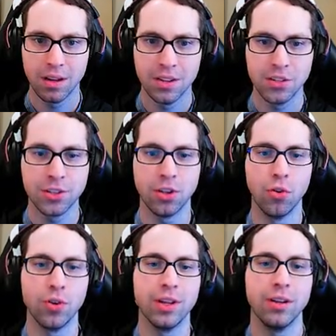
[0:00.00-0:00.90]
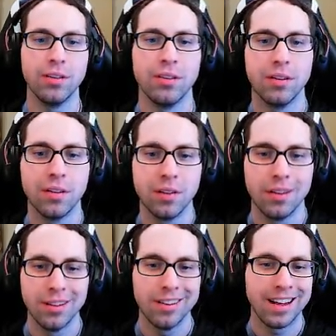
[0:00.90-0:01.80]
Slowed it.
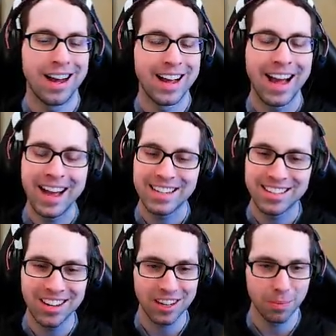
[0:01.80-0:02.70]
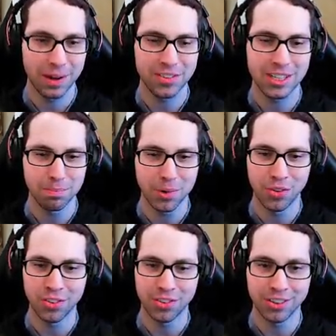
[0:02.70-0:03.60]
I had to talk about right tempo
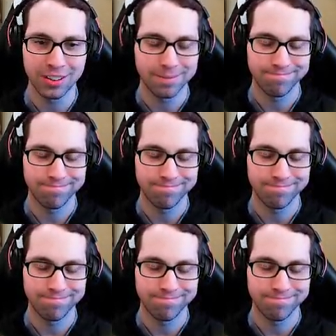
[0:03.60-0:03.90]
earlier.